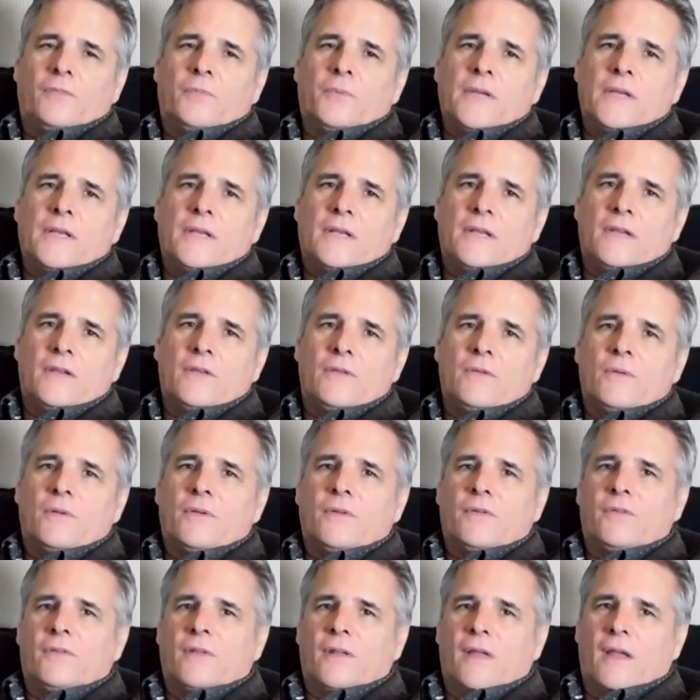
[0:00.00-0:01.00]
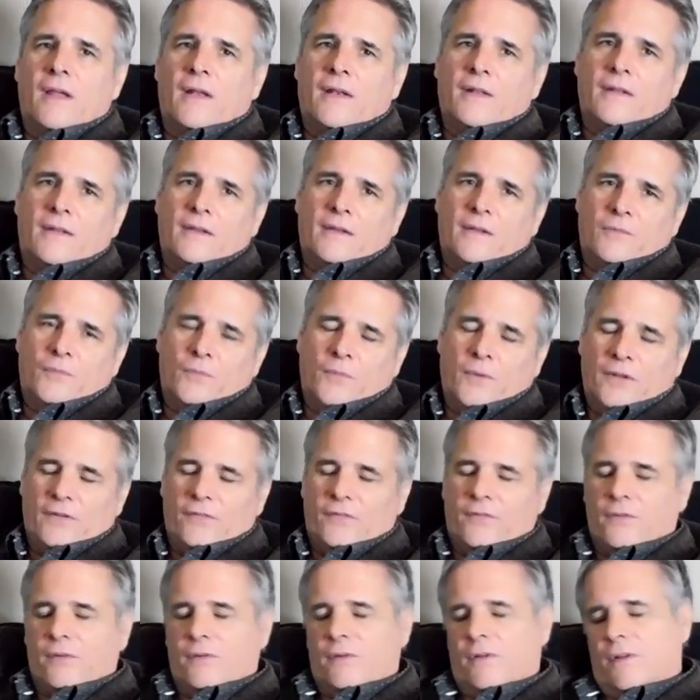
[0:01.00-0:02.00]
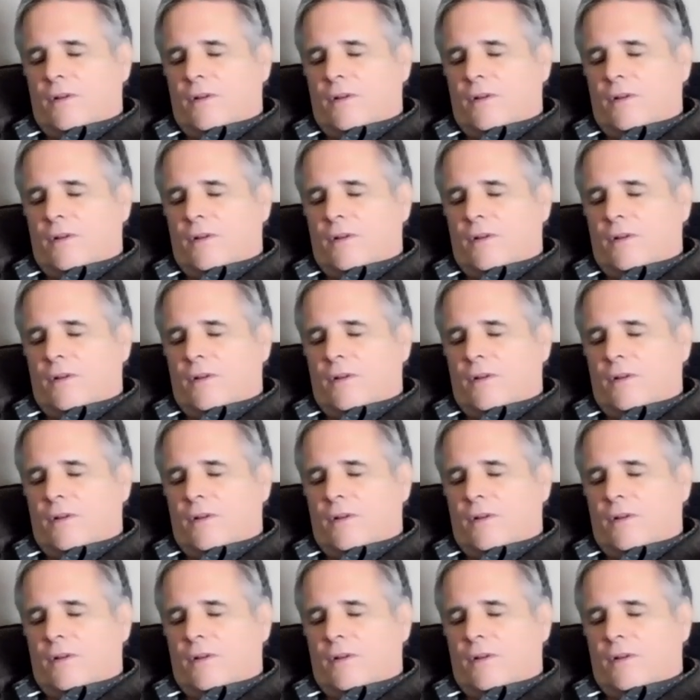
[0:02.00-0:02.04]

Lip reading: We need you to sign the Western